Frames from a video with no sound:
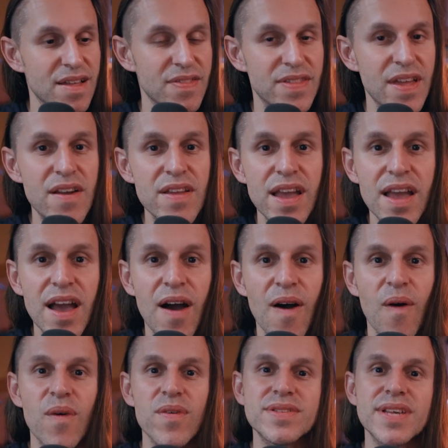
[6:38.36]
there you
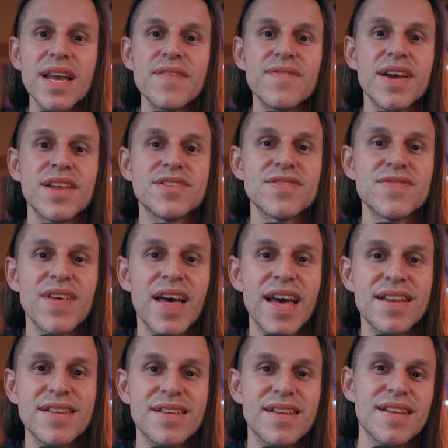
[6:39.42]
go. Take advantage of
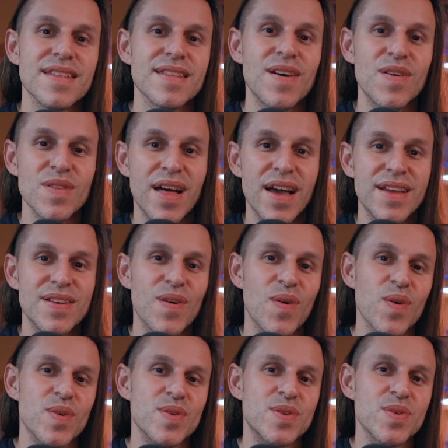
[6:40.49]
that low light
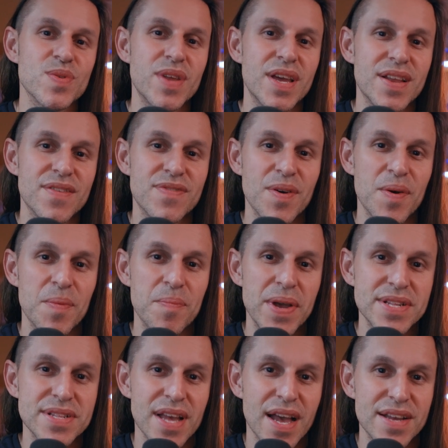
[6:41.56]
or dual native
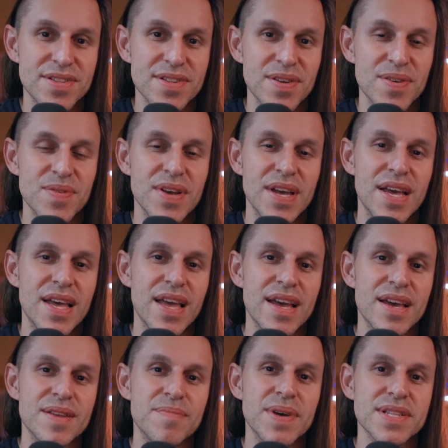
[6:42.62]
base ISO,
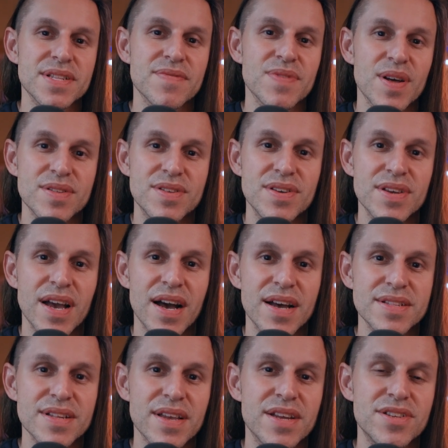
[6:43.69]
and best of luck to you
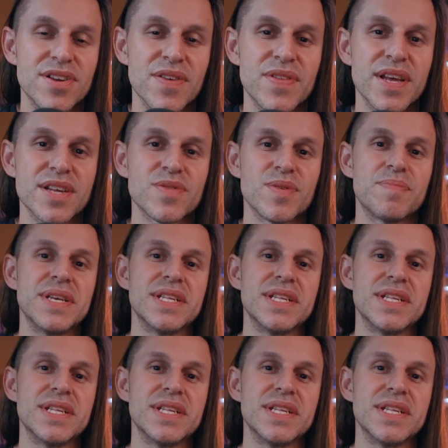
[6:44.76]
guys. I'll catch you on the next one.